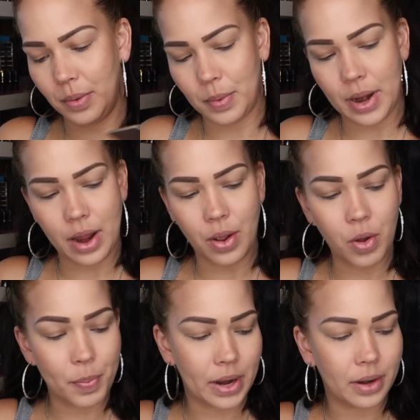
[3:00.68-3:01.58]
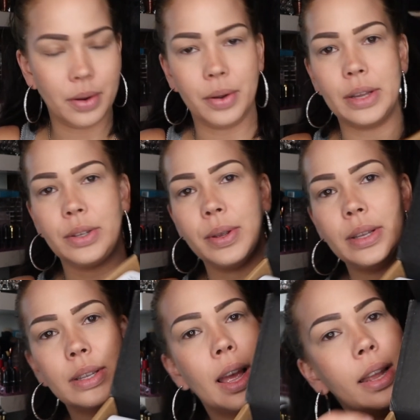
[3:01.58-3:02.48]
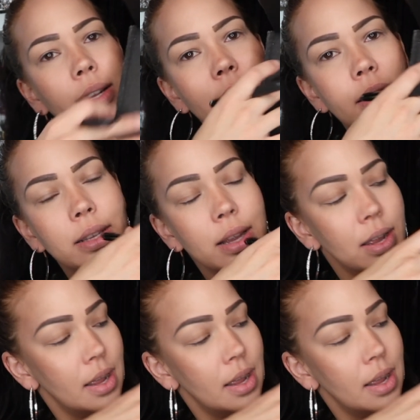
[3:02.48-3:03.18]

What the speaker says: when I open it, okay, so inside it says